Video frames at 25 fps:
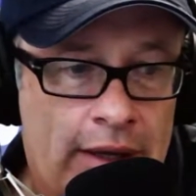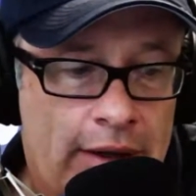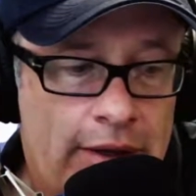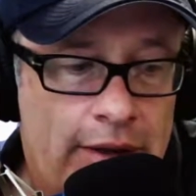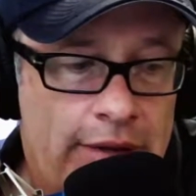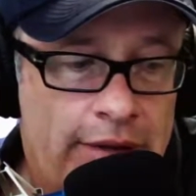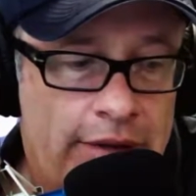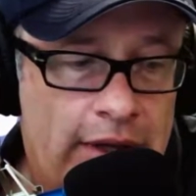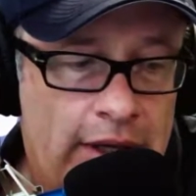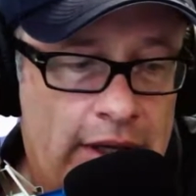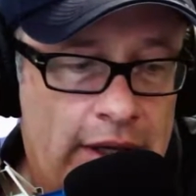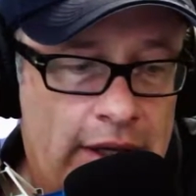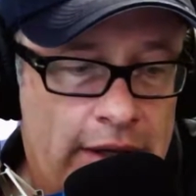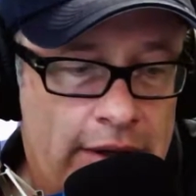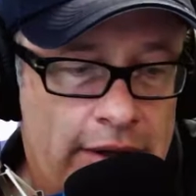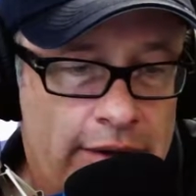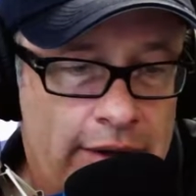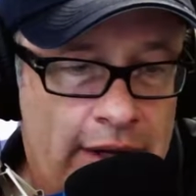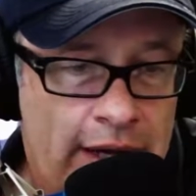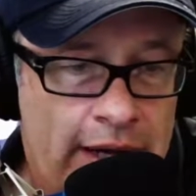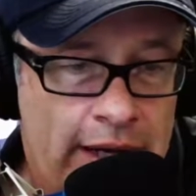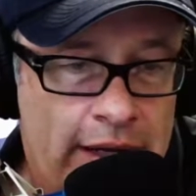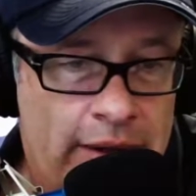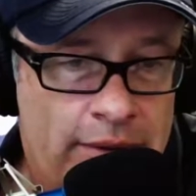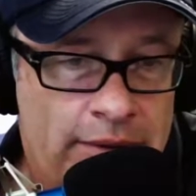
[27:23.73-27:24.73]

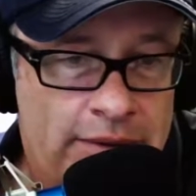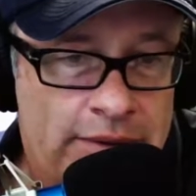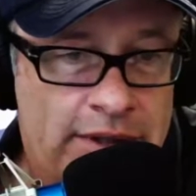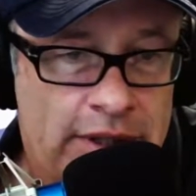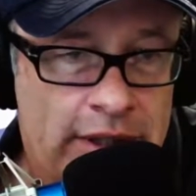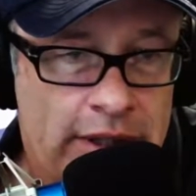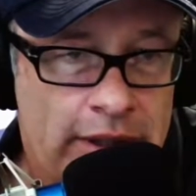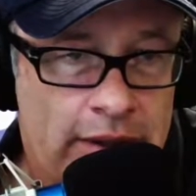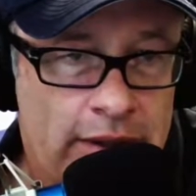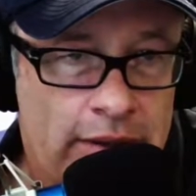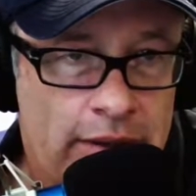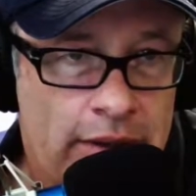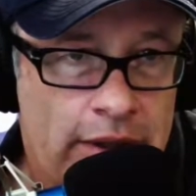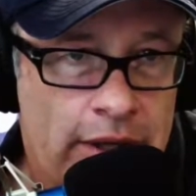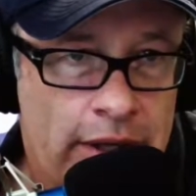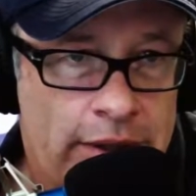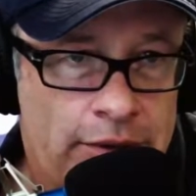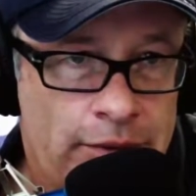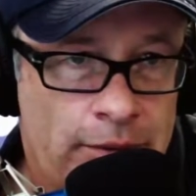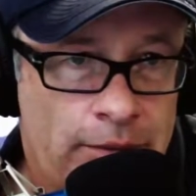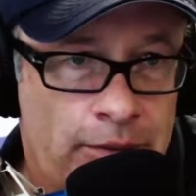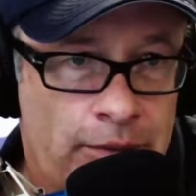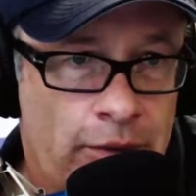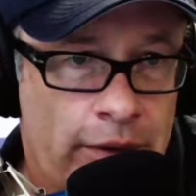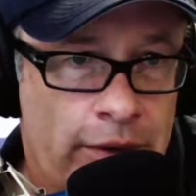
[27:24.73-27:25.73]
the housing got
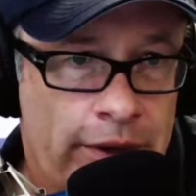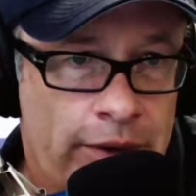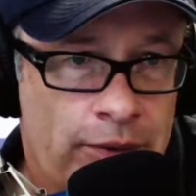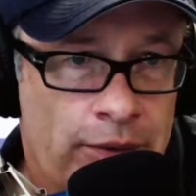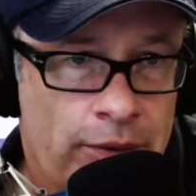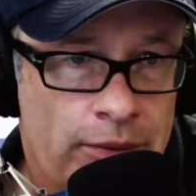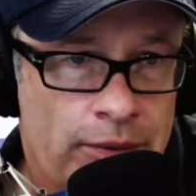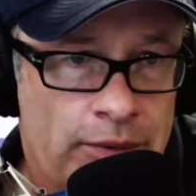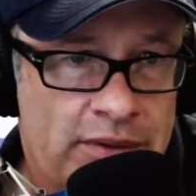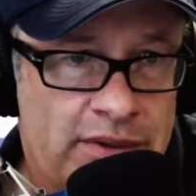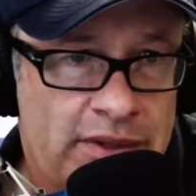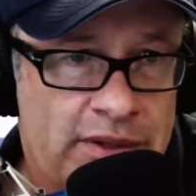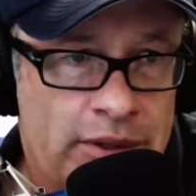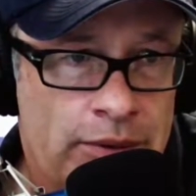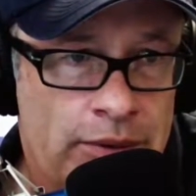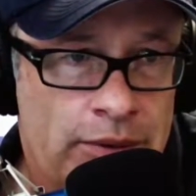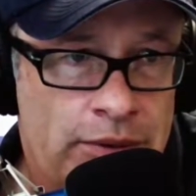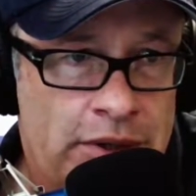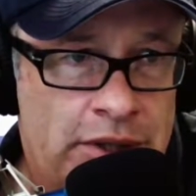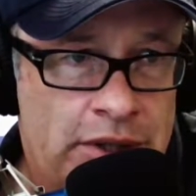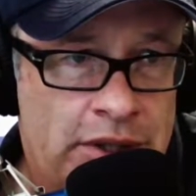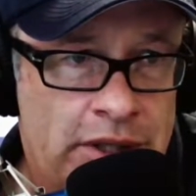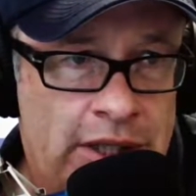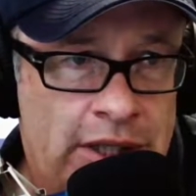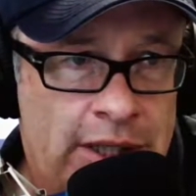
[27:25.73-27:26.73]
to a point where it was so
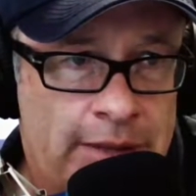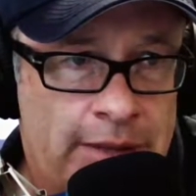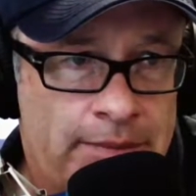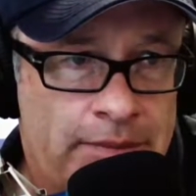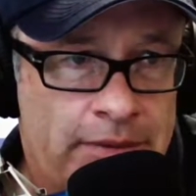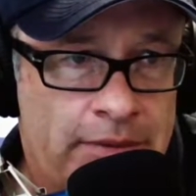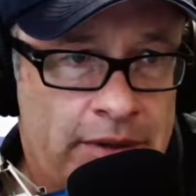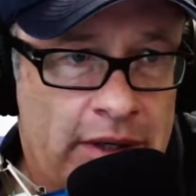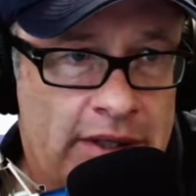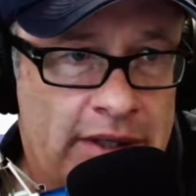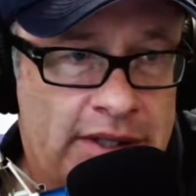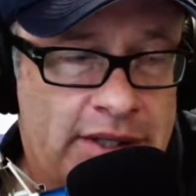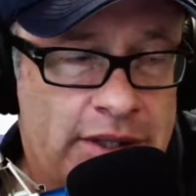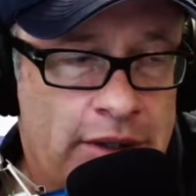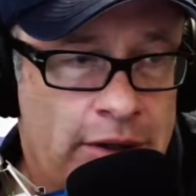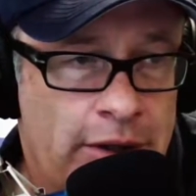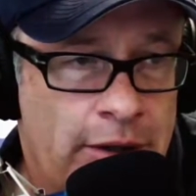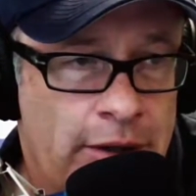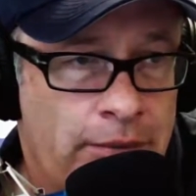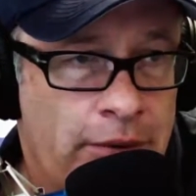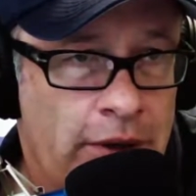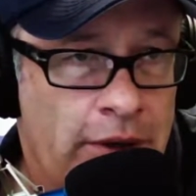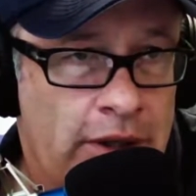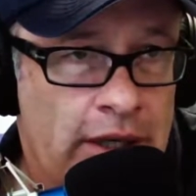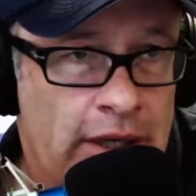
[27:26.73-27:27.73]
cheap that it
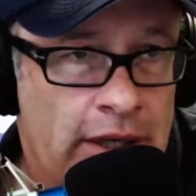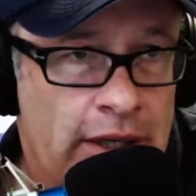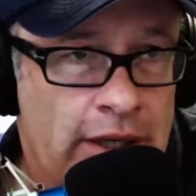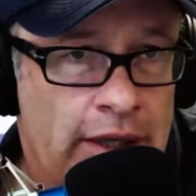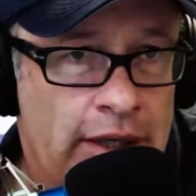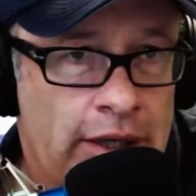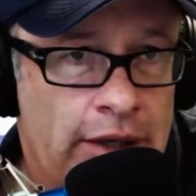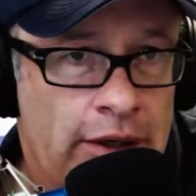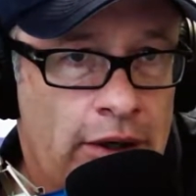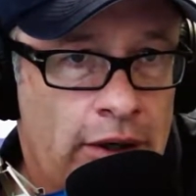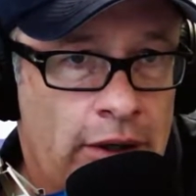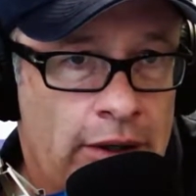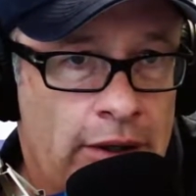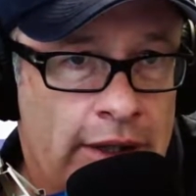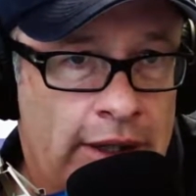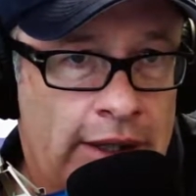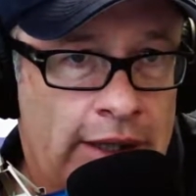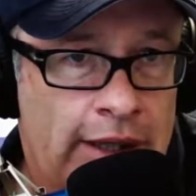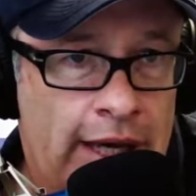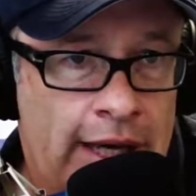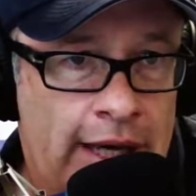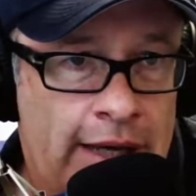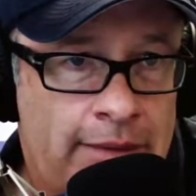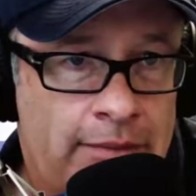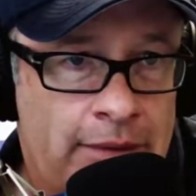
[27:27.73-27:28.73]
started bringing in all the
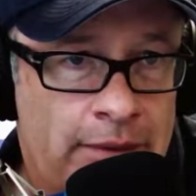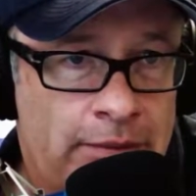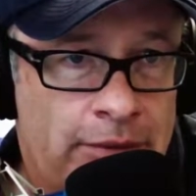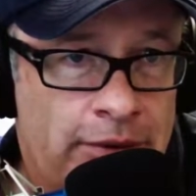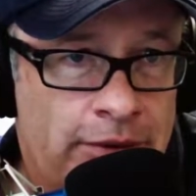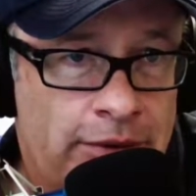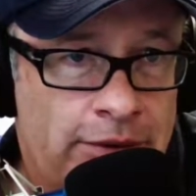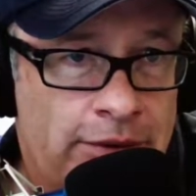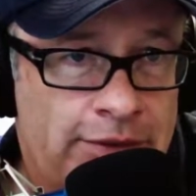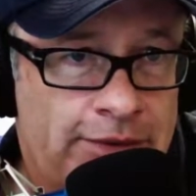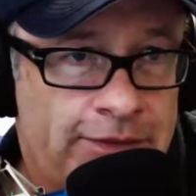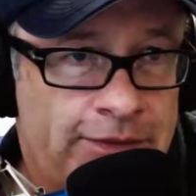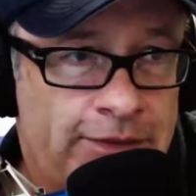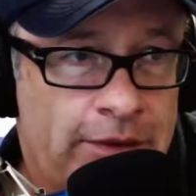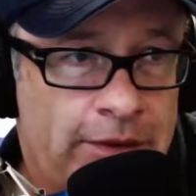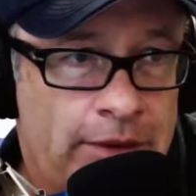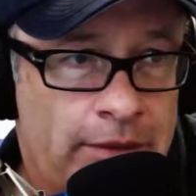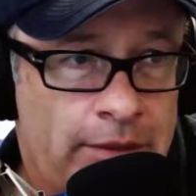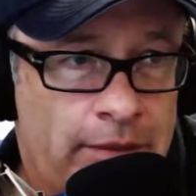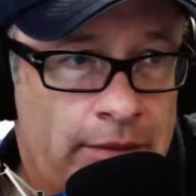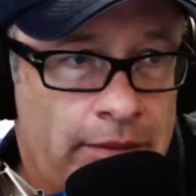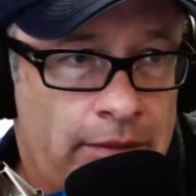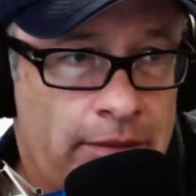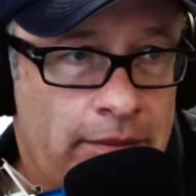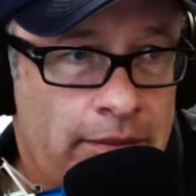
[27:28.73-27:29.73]
gang members
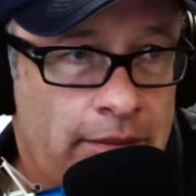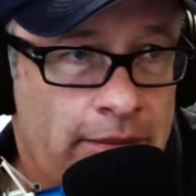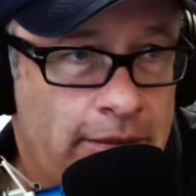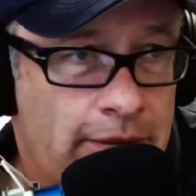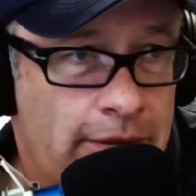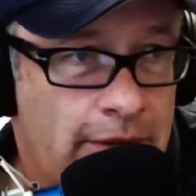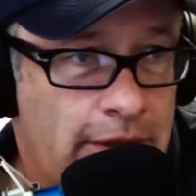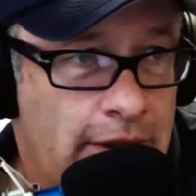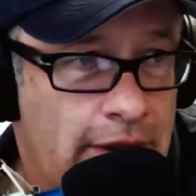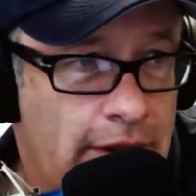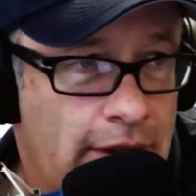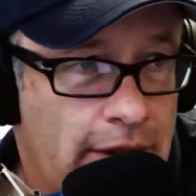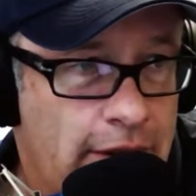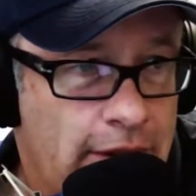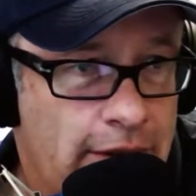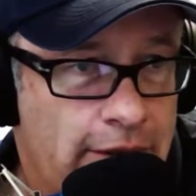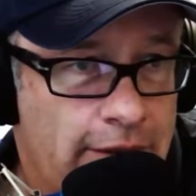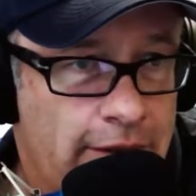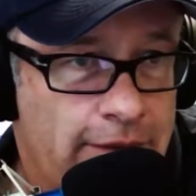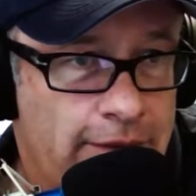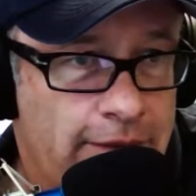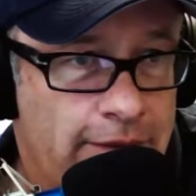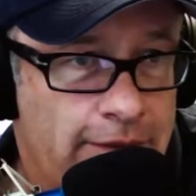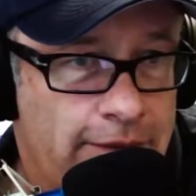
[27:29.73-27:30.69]
from, there